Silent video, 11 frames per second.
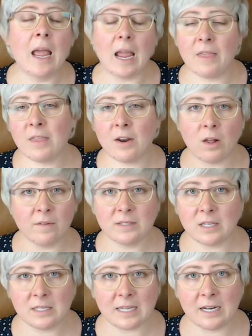And then all of a
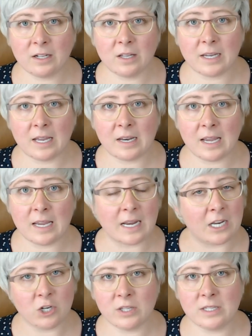sudden it's eight o'clock at night and
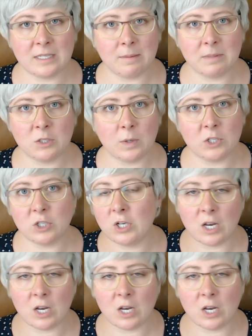you're in the same situation